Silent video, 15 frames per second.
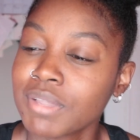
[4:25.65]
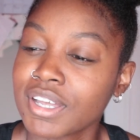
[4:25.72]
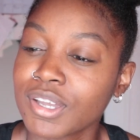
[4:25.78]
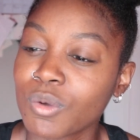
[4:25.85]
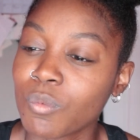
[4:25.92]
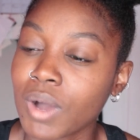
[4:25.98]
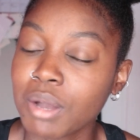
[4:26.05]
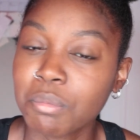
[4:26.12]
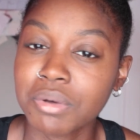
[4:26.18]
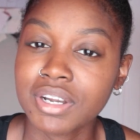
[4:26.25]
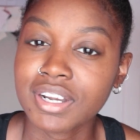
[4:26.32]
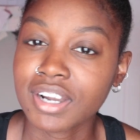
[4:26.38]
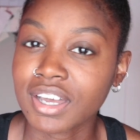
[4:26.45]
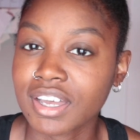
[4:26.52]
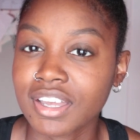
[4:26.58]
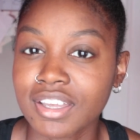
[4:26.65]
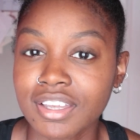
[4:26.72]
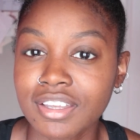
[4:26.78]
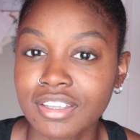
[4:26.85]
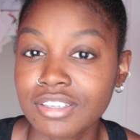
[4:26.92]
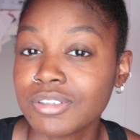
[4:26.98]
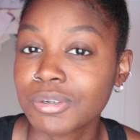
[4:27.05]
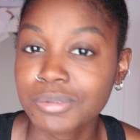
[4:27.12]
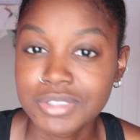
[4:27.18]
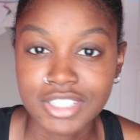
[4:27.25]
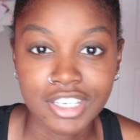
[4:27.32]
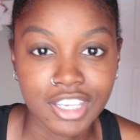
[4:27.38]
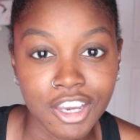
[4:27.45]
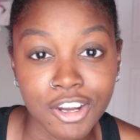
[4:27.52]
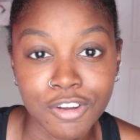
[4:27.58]
Like, why wouldn't I, you know,
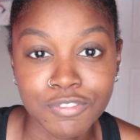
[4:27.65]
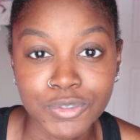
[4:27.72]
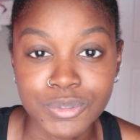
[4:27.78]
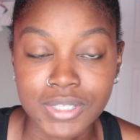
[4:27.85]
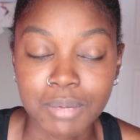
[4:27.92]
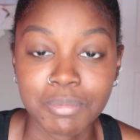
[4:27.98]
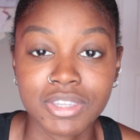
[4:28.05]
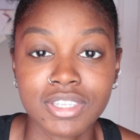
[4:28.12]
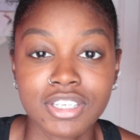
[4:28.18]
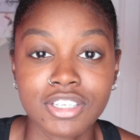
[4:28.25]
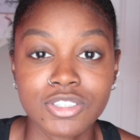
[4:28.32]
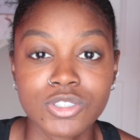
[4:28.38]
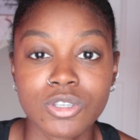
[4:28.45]
take care of you type of thing?